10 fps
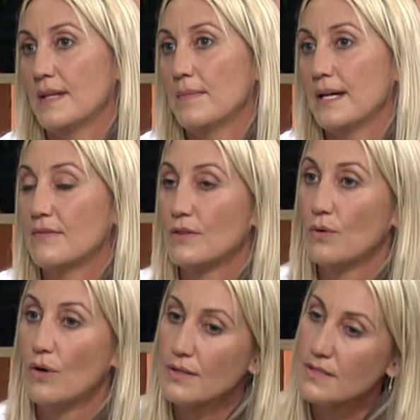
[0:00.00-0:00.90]
they may have
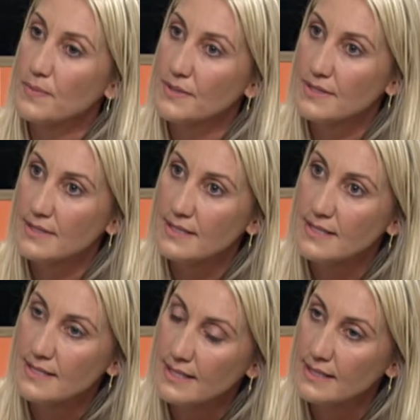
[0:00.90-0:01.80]
little hot spots in their
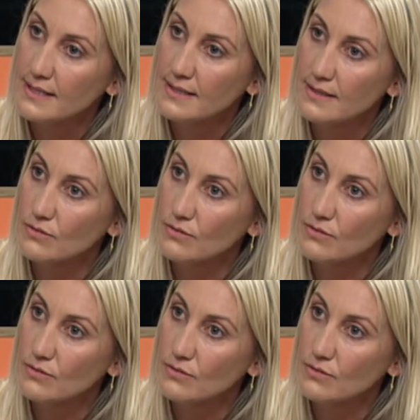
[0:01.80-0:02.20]
skin,